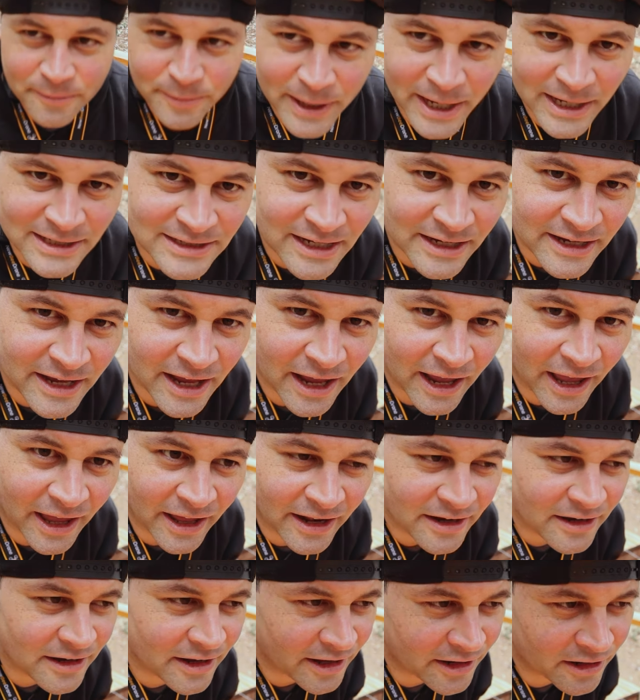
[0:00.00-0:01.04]
Because I
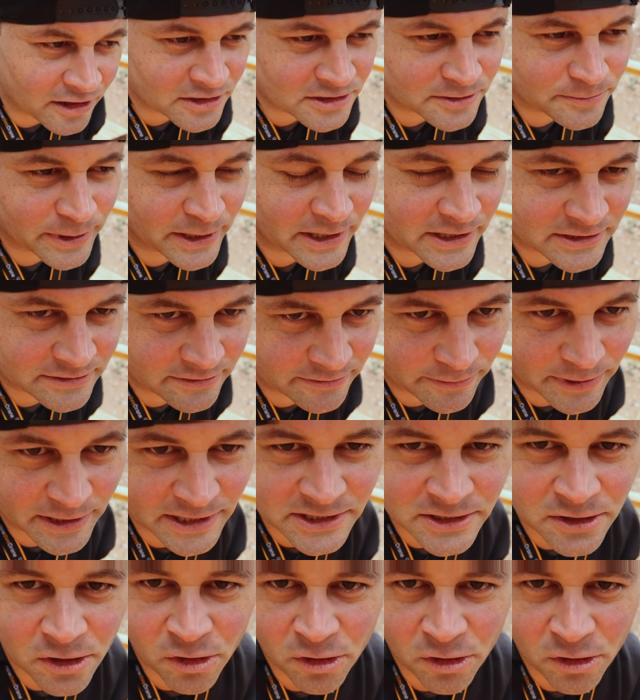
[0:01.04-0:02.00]
can, and also because everybody's